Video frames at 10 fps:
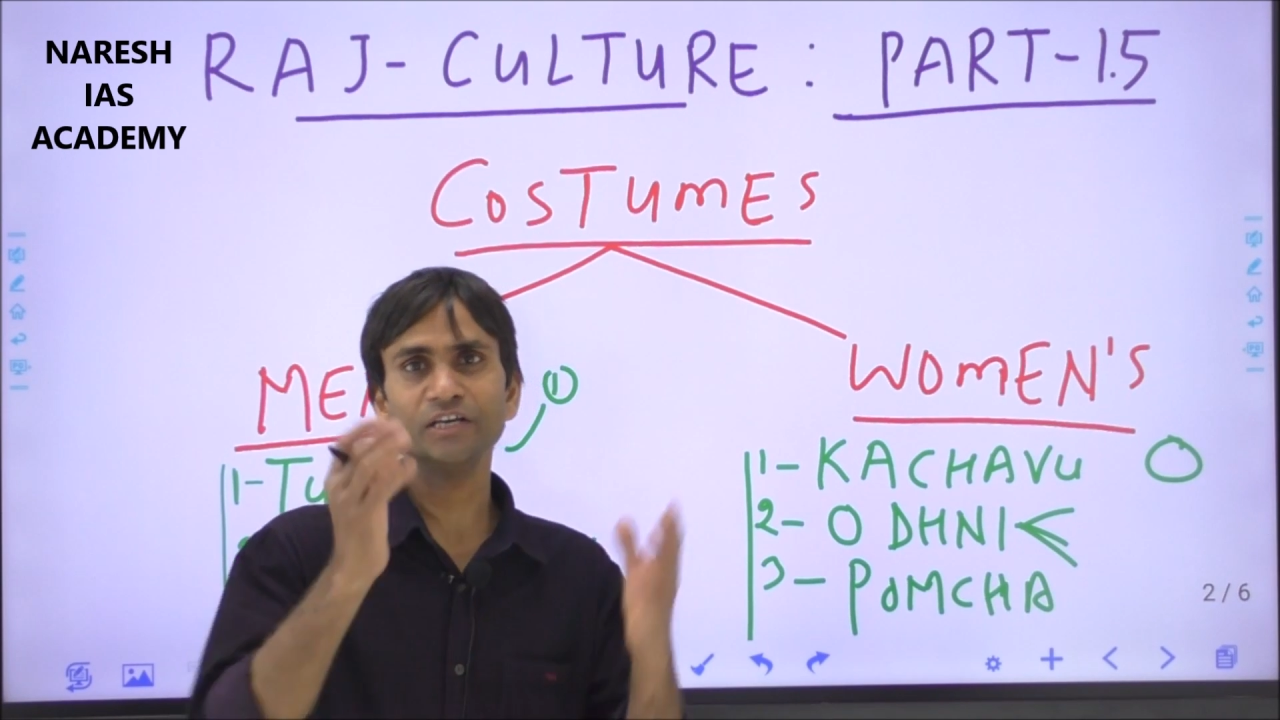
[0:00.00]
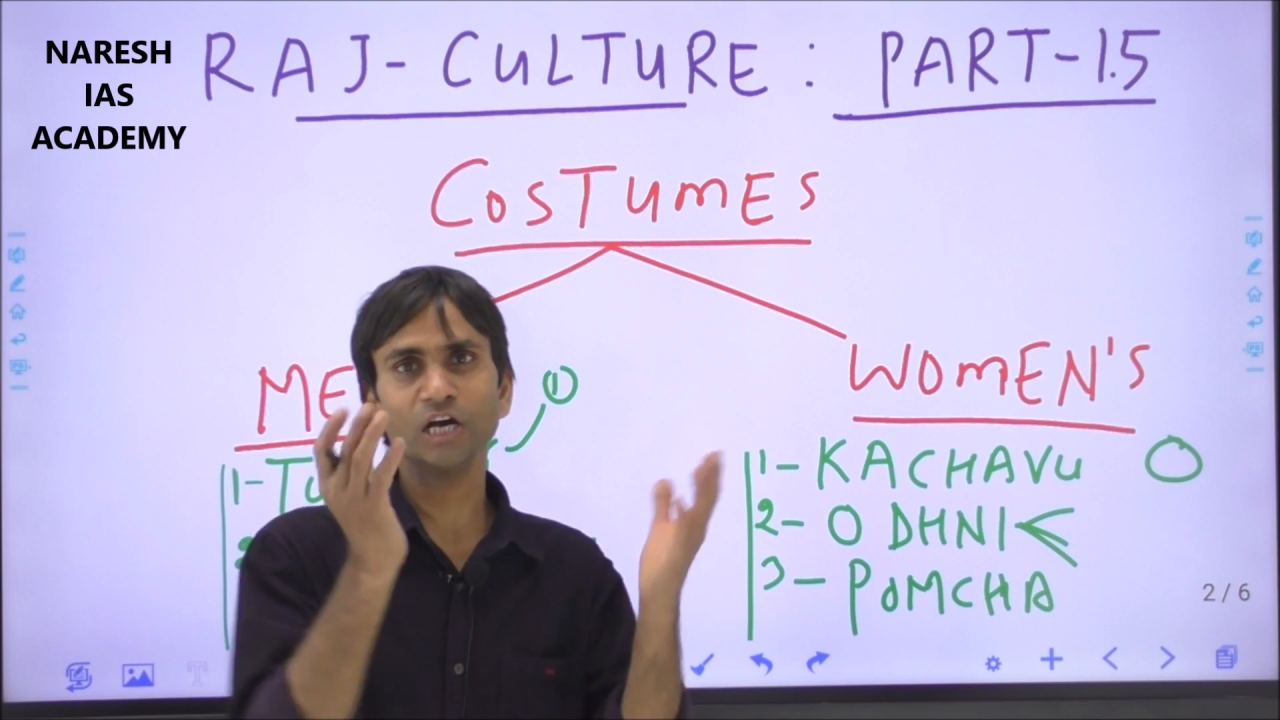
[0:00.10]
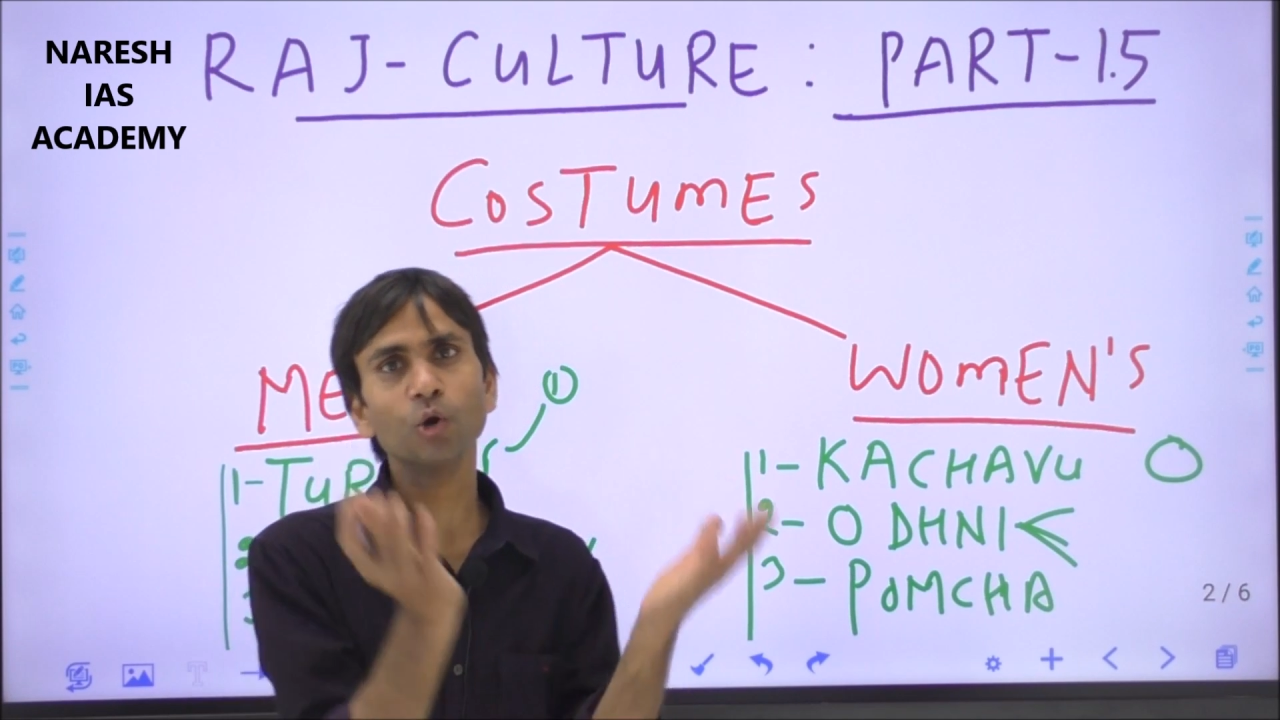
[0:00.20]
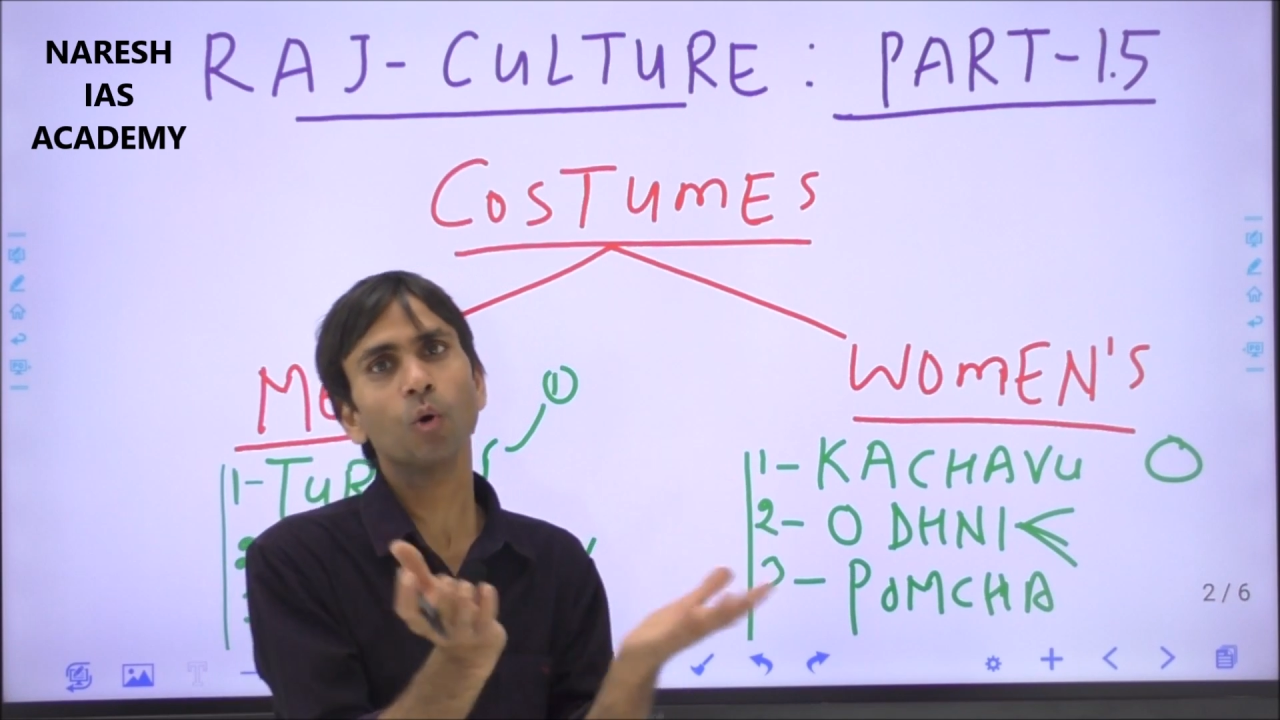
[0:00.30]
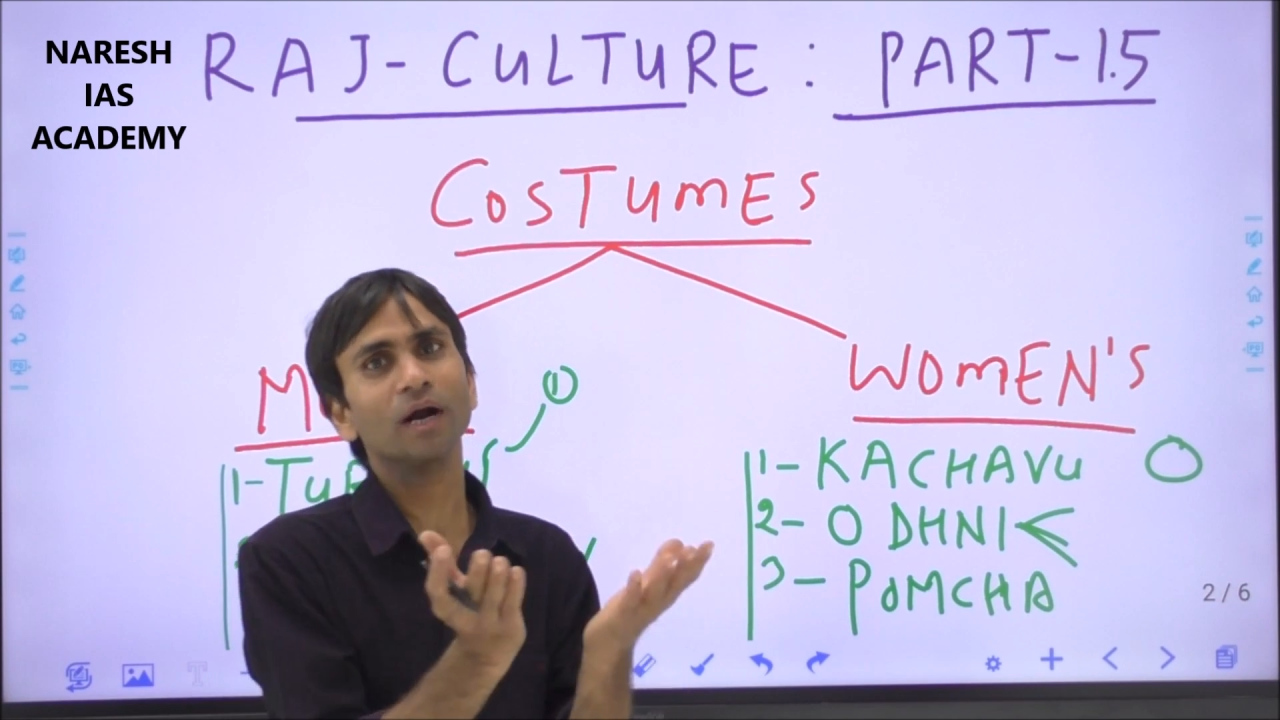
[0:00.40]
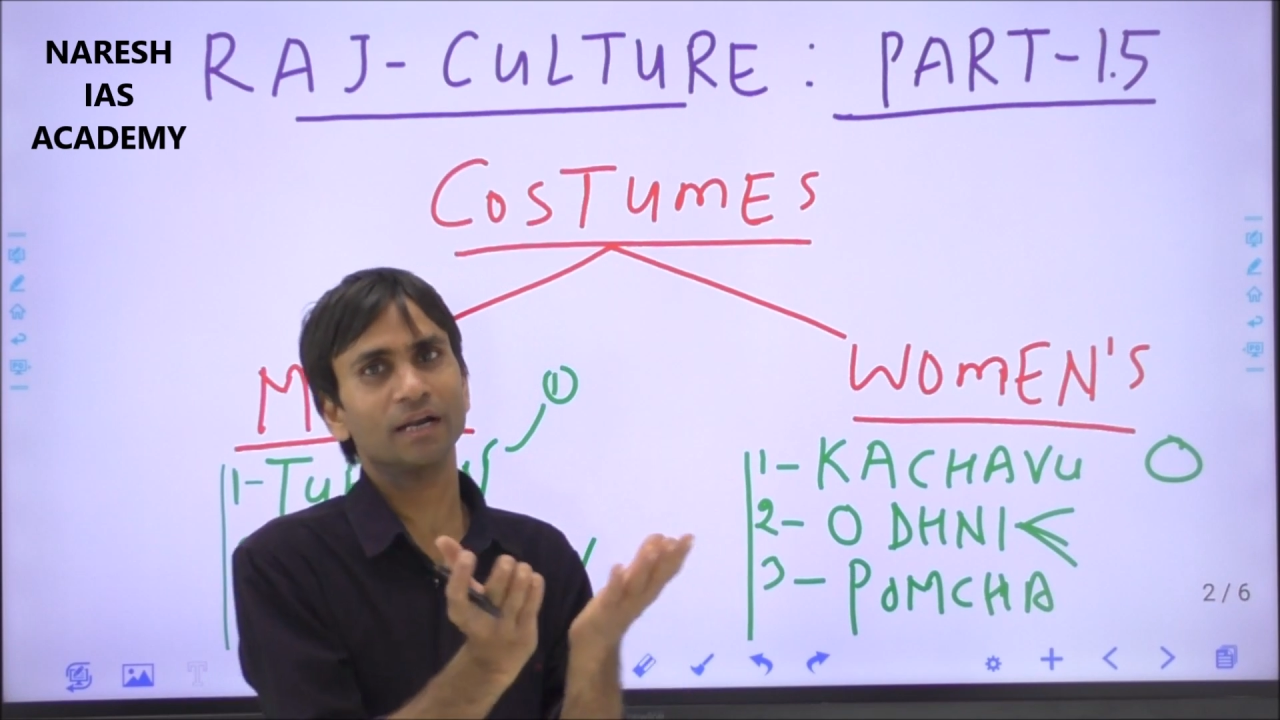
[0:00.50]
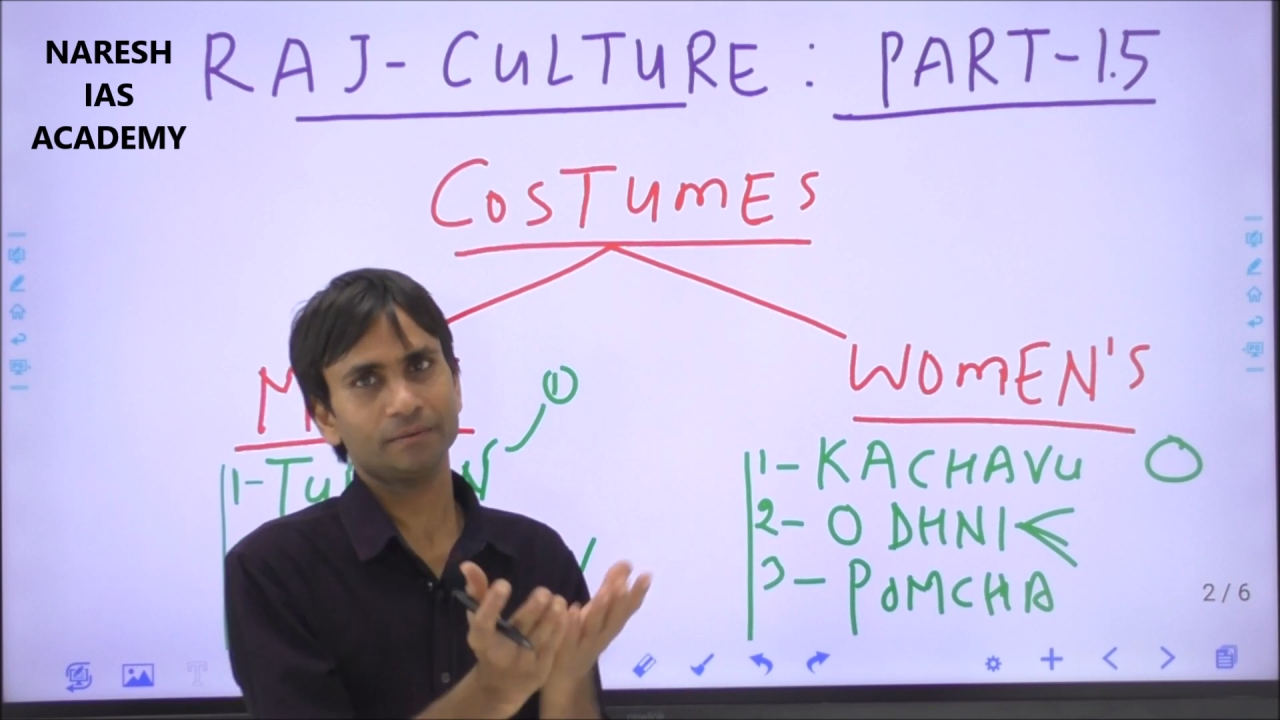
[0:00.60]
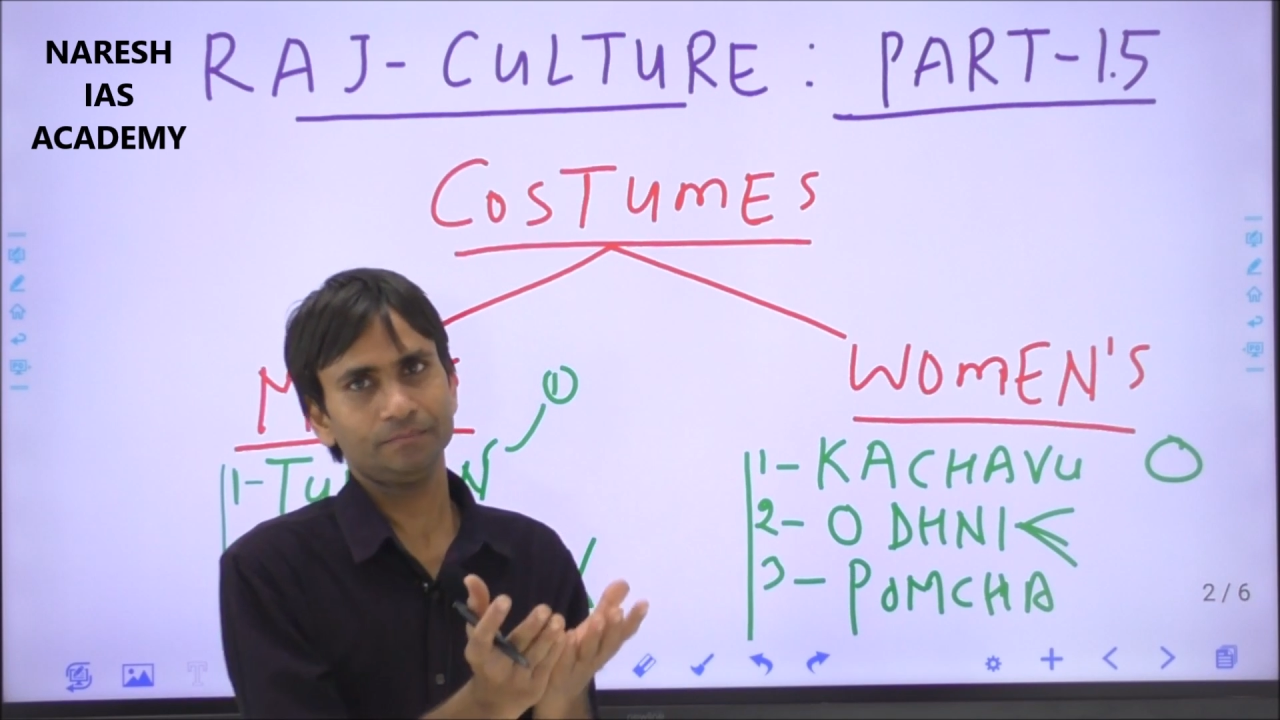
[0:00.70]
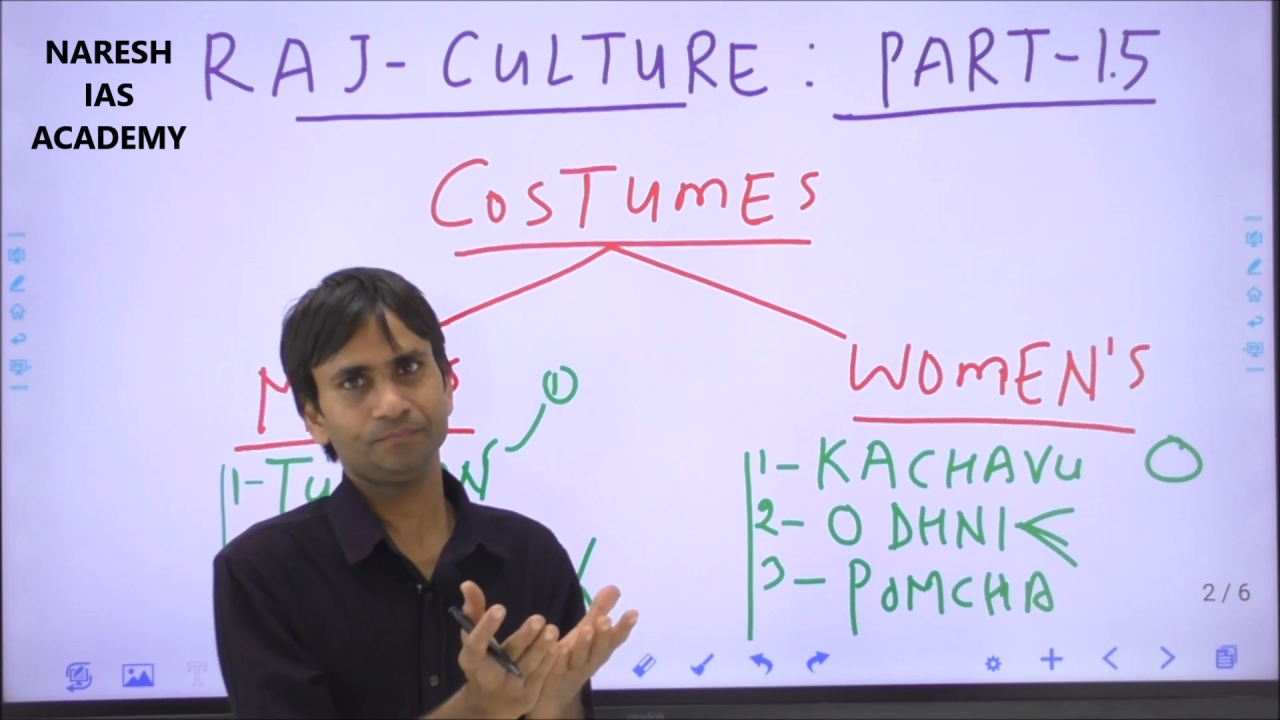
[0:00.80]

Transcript: yellow color